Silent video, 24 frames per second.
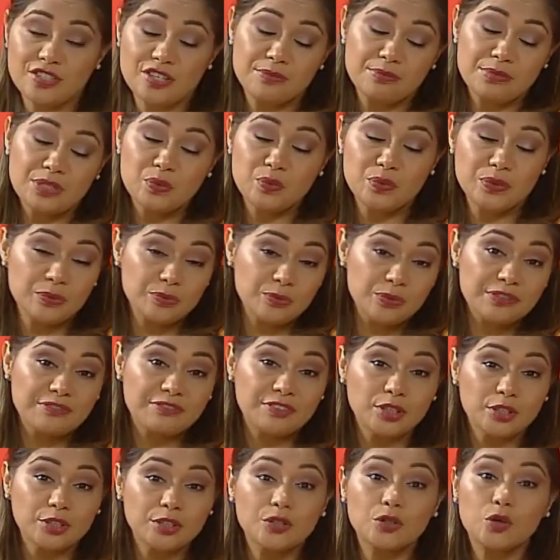I mean, we, we've
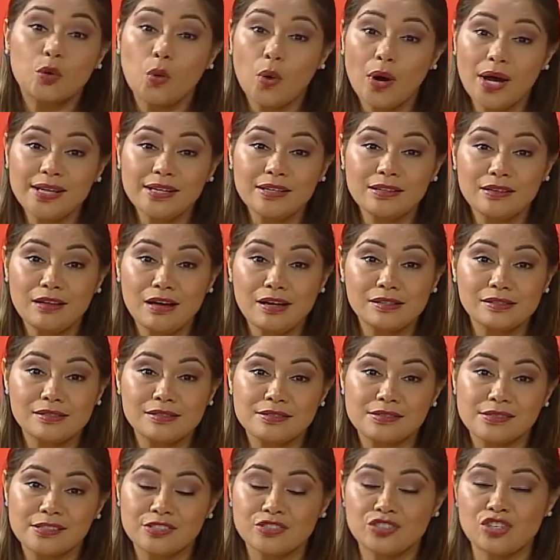learned quite a lot in
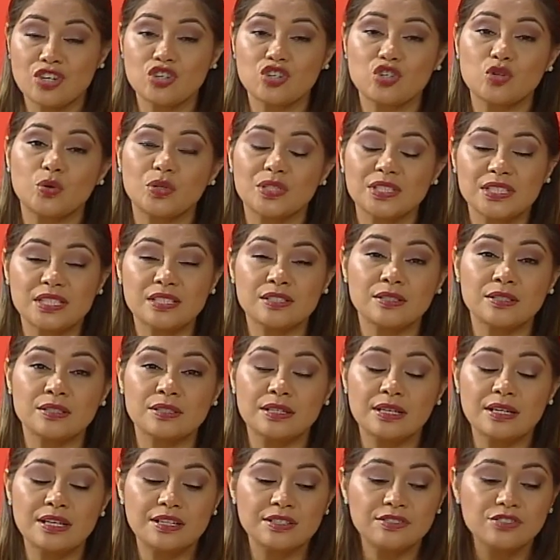such a short term
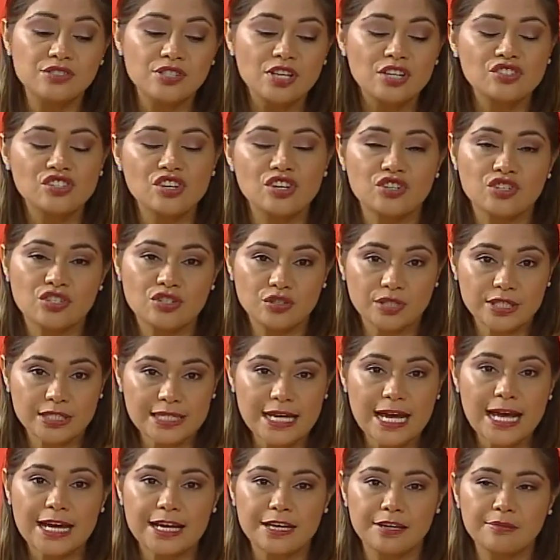in such a short
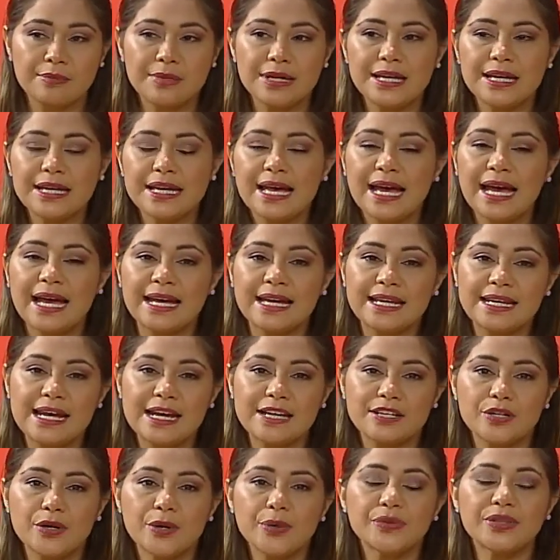time, and I
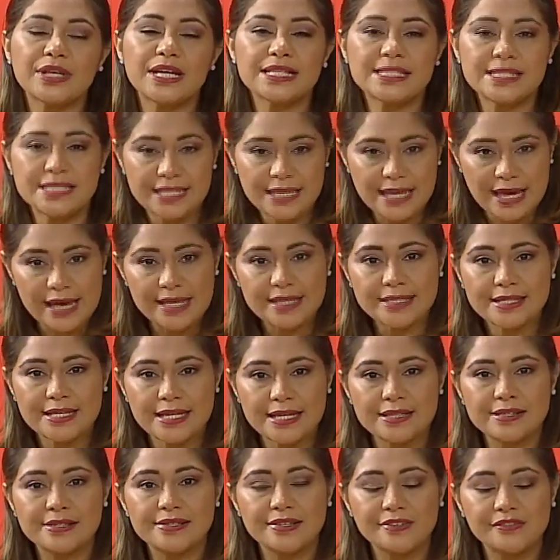know that's the
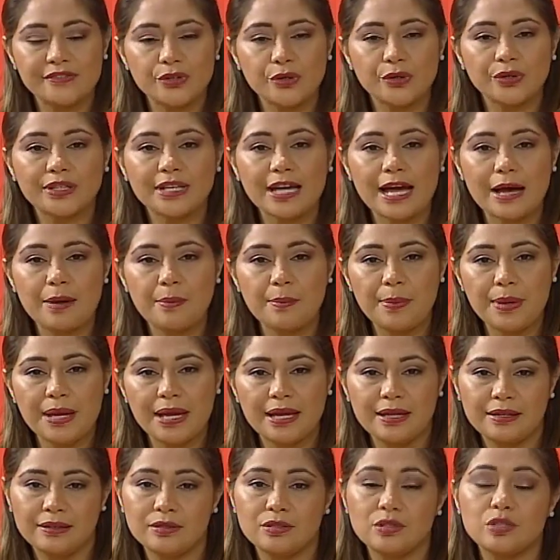essence of your
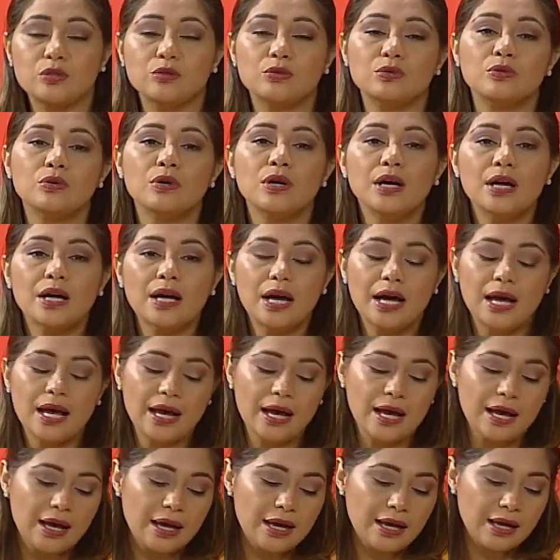campaign to
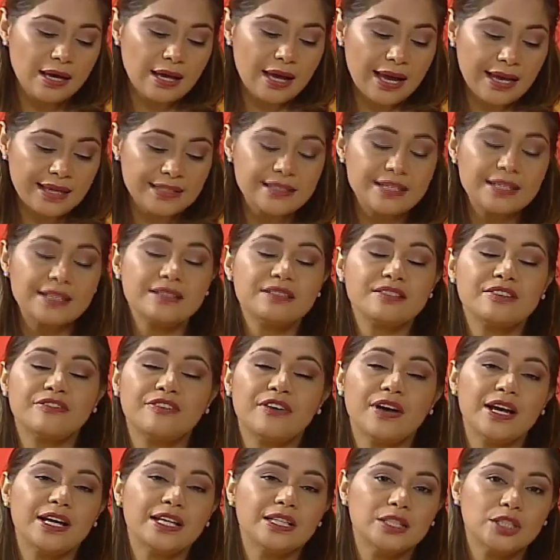uh,
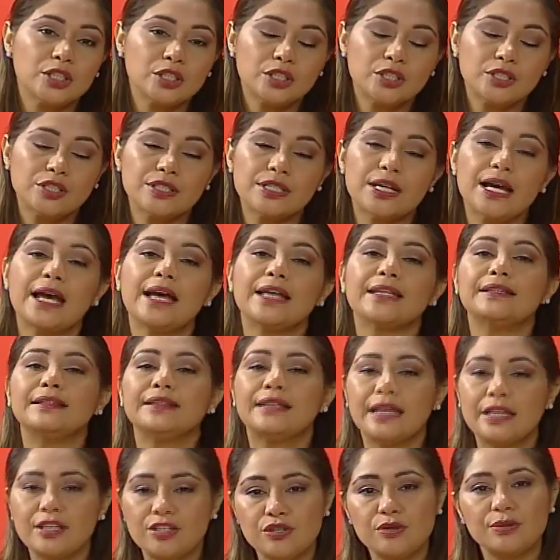identify, learn, and
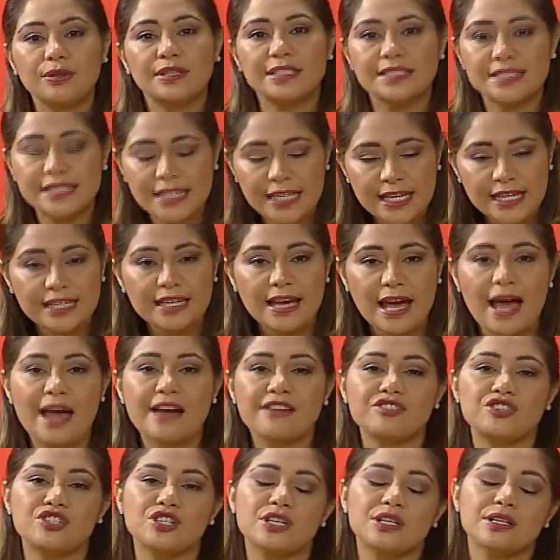then you can take
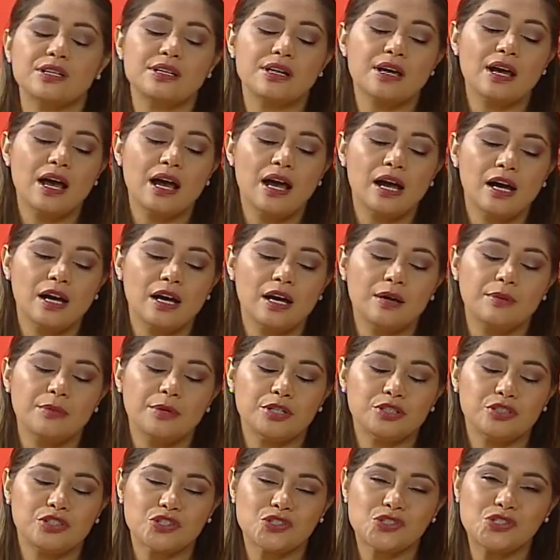action um,
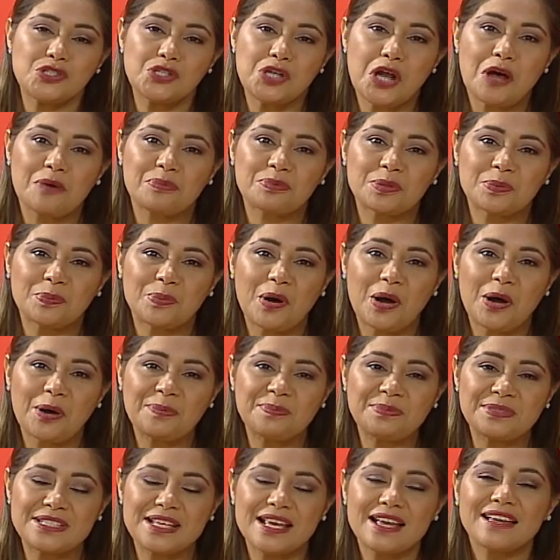to stop the pops.